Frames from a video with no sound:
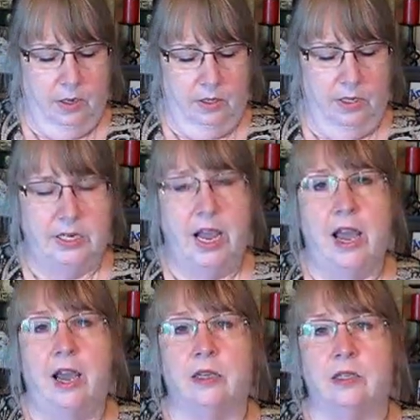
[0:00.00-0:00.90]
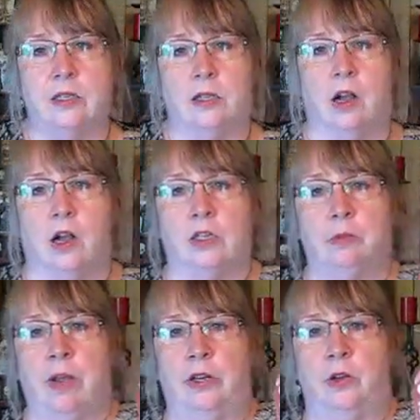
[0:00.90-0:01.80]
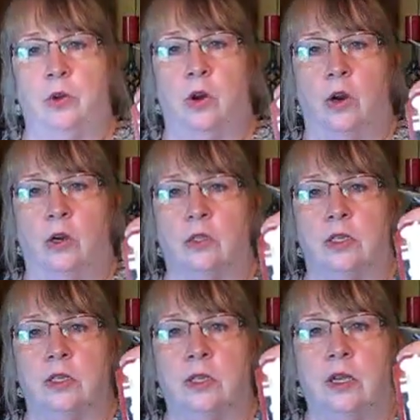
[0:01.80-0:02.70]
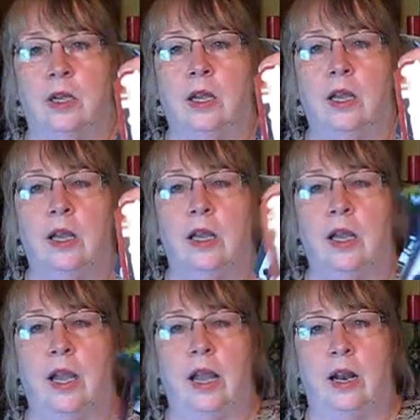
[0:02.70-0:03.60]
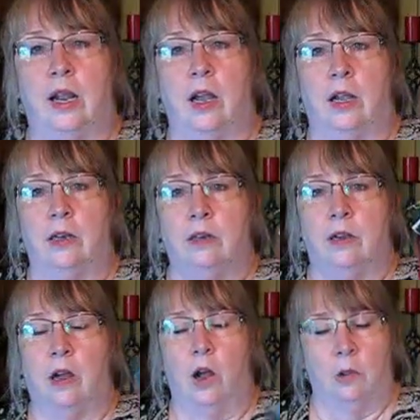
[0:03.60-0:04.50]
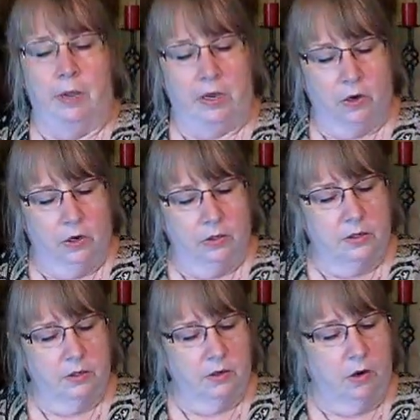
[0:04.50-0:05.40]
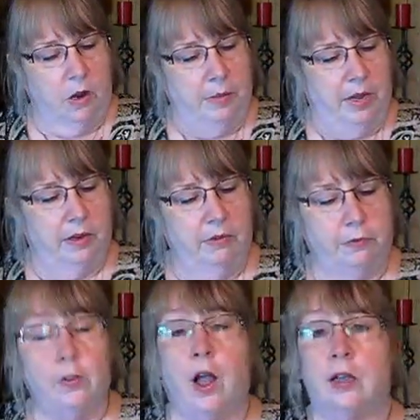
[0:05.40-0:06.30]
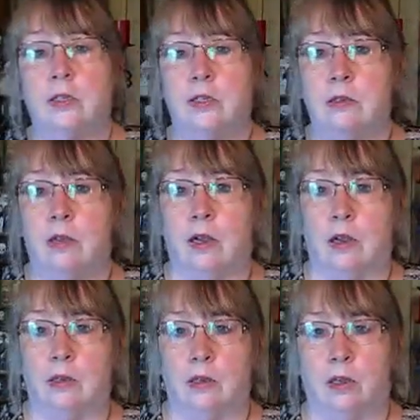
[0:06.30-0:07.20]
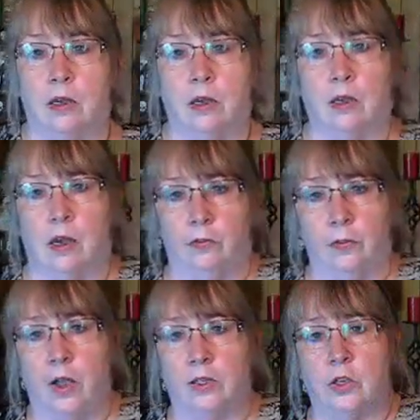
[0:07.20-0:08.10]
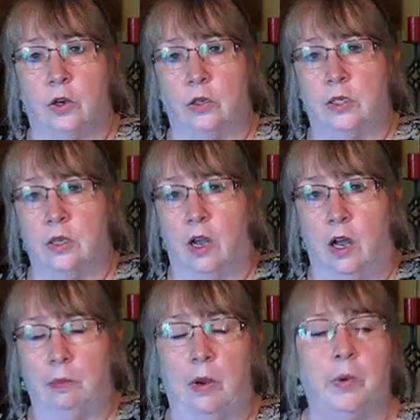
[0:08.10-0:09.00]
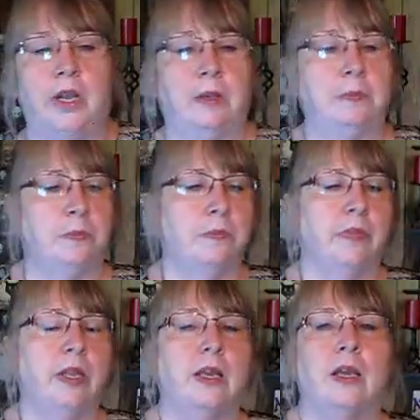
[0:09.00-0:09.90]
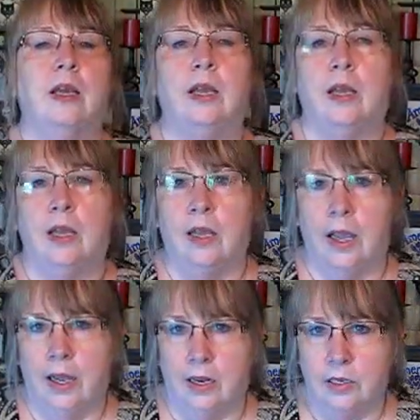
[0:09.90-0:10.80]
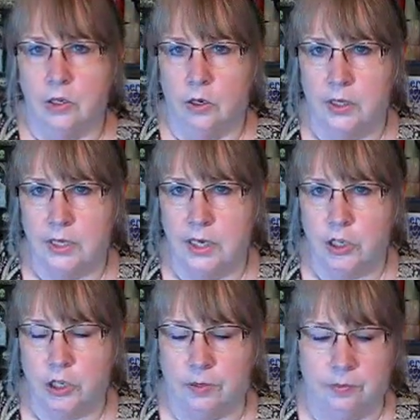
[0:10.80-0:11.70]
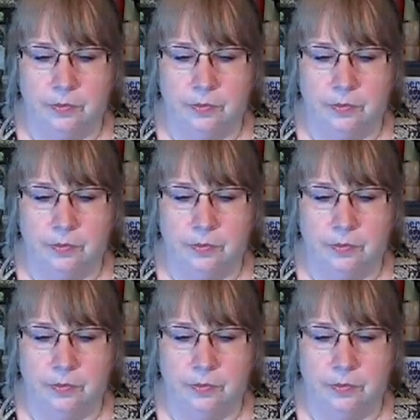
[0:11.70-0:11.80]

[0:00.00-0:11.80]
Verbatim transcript: the tags onto my new cards, and I got all my cards, or all my floss on floss cards on my ring. And I started stitching